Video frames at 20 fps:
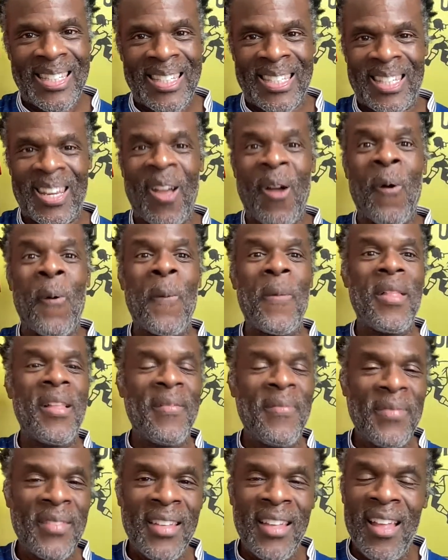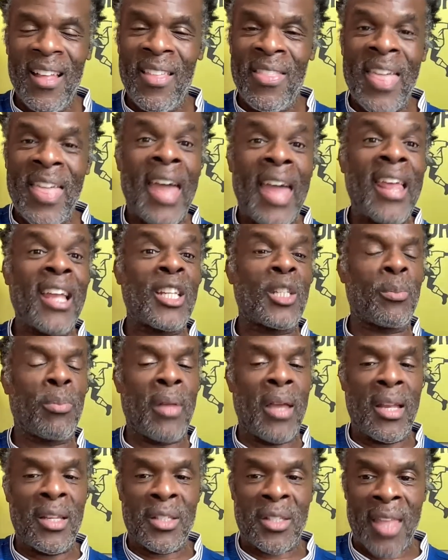So that
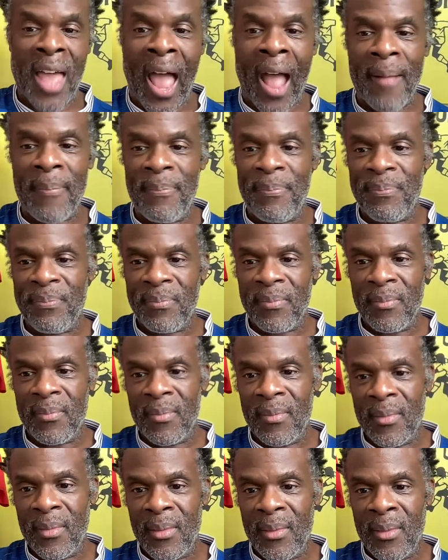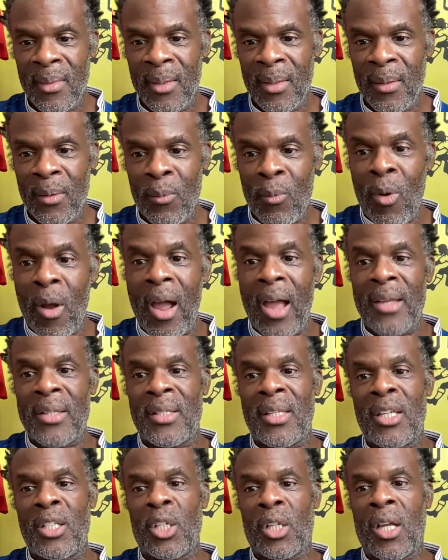explains that. Ryan
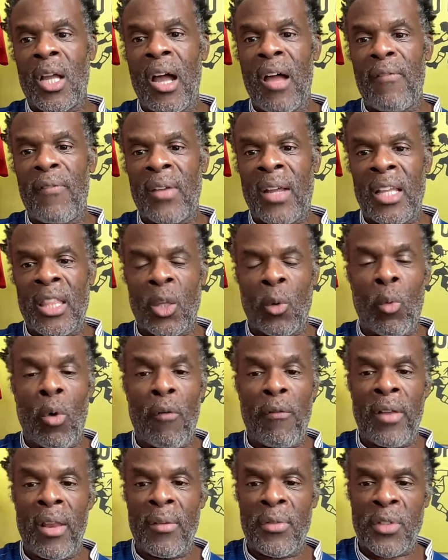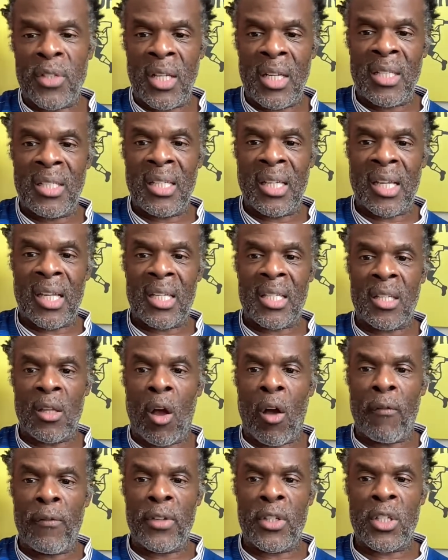says you can't forget the Watford FC tickets
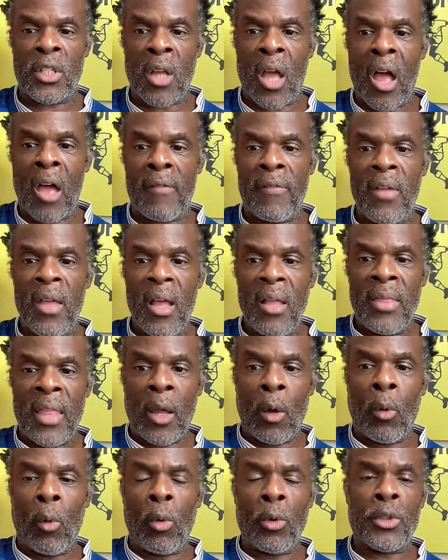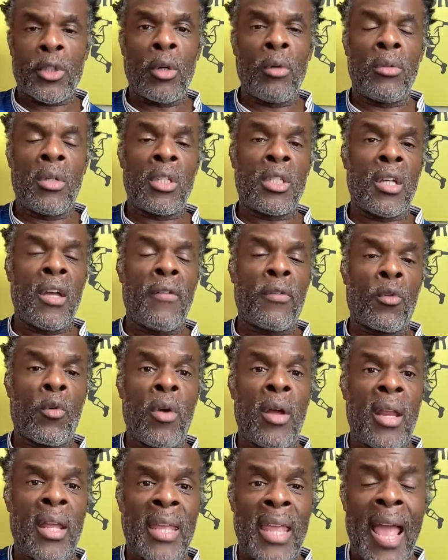office staff. They also deserve
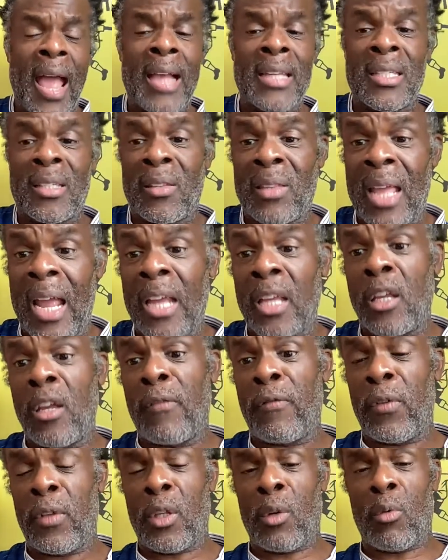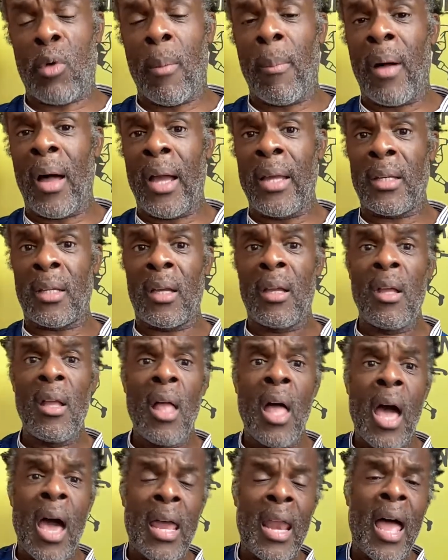credit. Yes, thank you for the reminder.
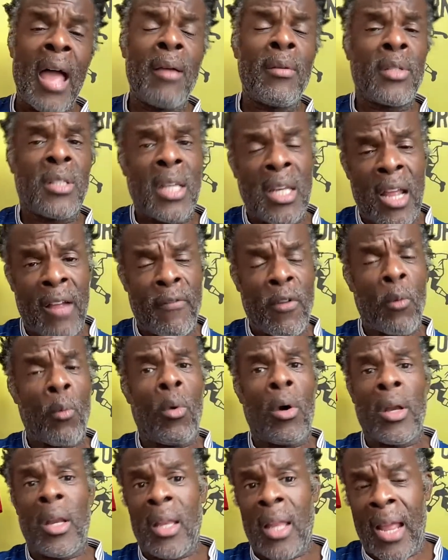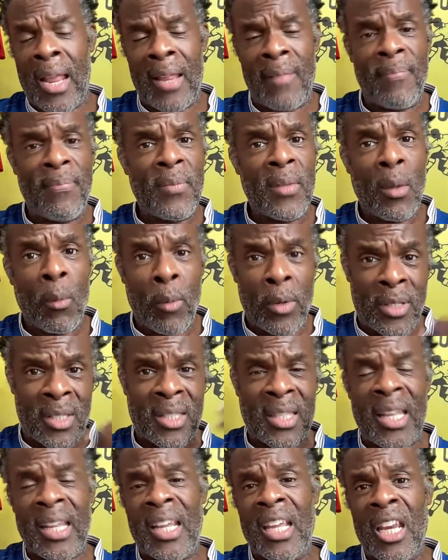And I said everyone, and I was
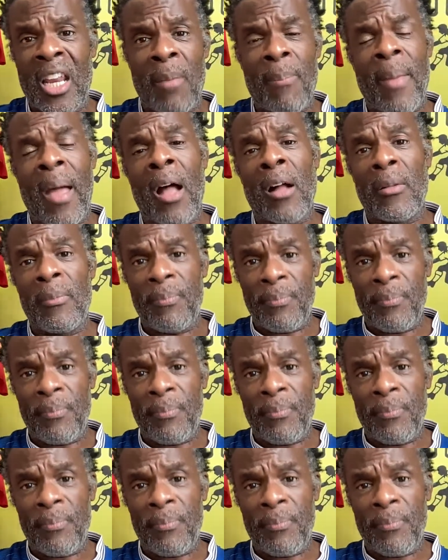thinking about